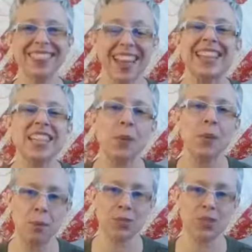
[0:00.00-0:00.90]
that's how
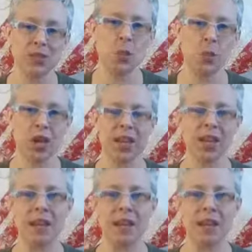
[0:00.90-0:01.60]
emotions work.